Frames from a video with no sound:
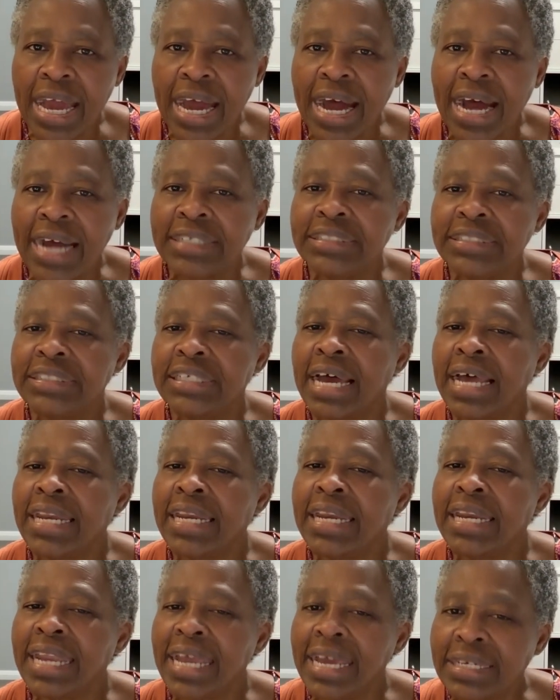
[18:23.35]
and
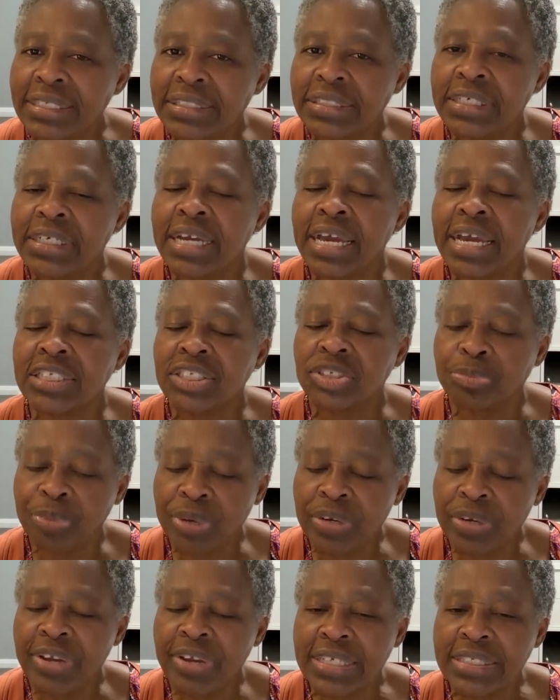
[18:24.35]
challenging
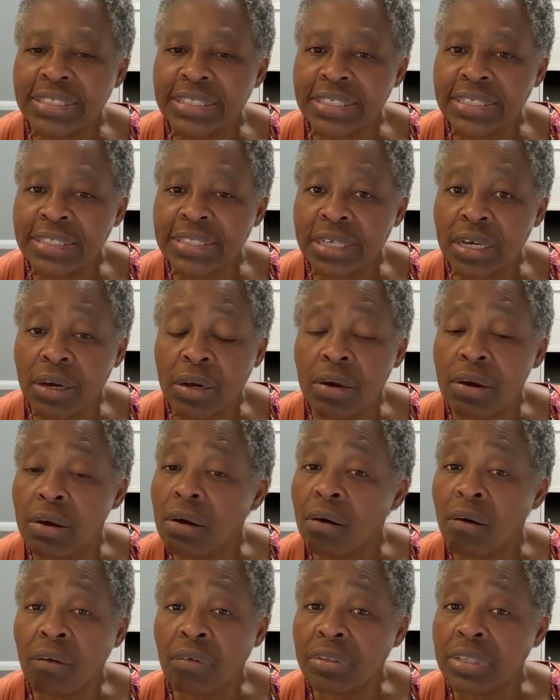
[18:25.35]
experiences
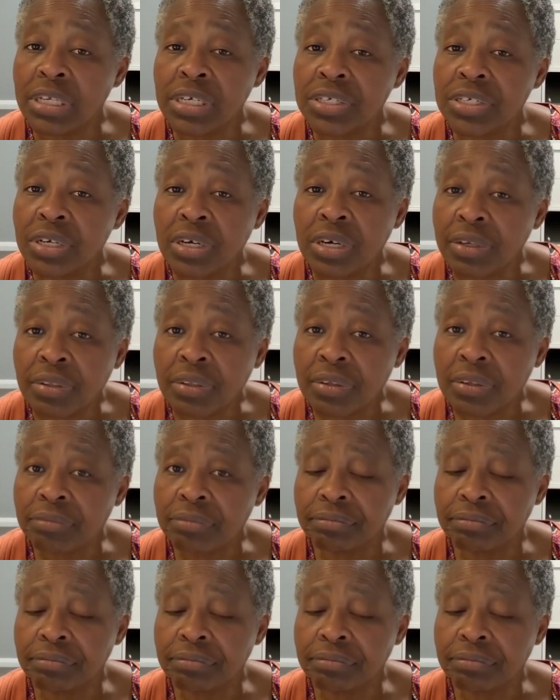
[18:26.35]
on this earth.